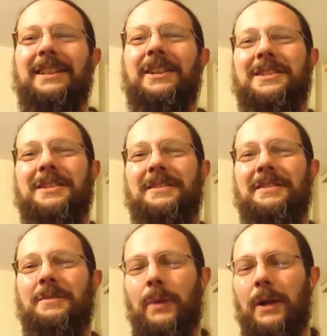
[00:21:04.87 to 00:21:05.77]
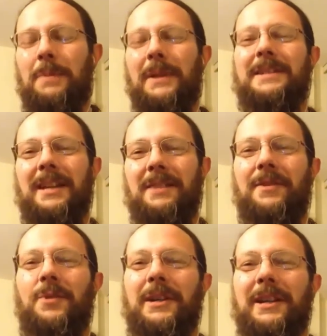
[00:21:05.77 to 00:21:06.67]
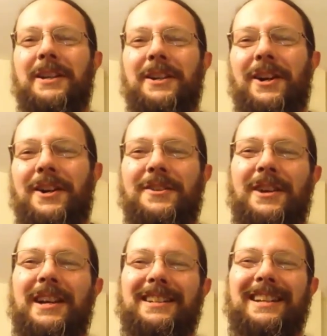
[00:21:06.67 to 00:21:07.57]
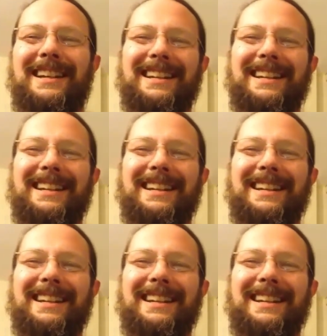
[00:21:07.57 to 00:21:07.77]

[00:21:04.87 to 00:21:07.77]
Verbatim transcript: you know, it's a we all played telephone in kindergarten, right?